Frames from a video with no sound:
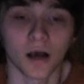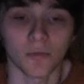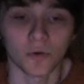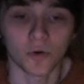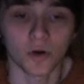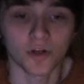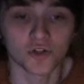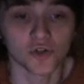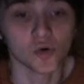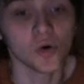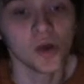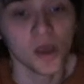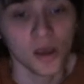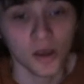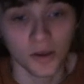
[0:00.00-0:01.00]
I'm not quite
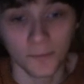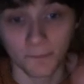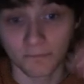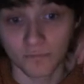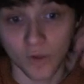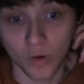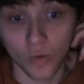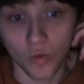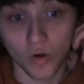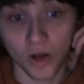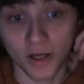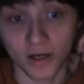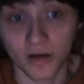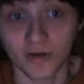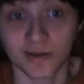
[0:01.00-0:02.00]
sure. All
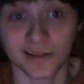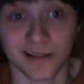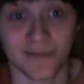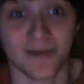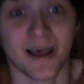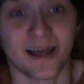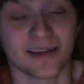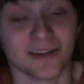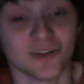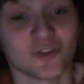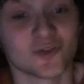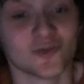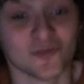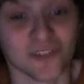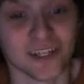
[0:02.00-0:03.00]
I know is that Ma'at
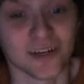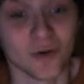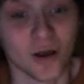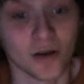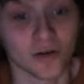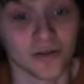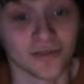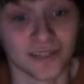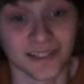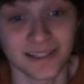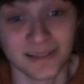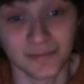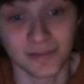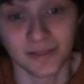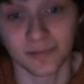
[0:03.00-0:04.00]
looks really quite groovy
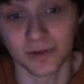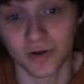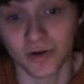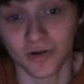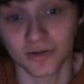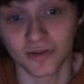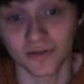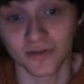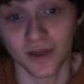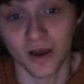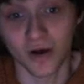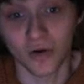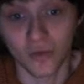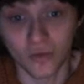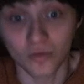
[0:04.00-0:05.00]
simply because of the
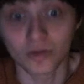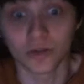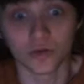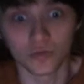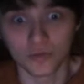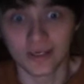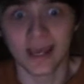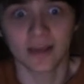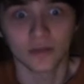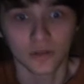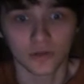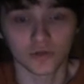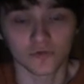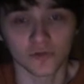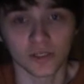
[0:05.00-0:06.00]
whole, you get
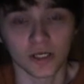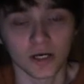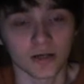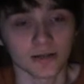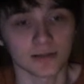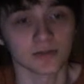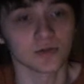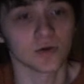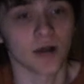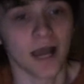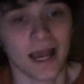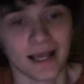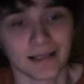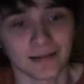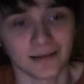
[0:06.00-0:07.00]
those 3 cards to your
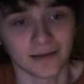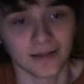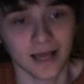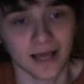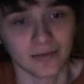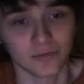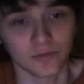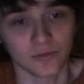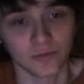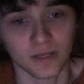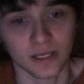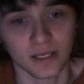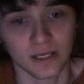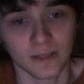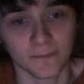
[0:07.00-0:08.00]
hand, so that would
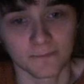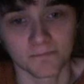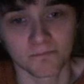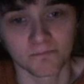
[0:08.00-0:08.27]
be...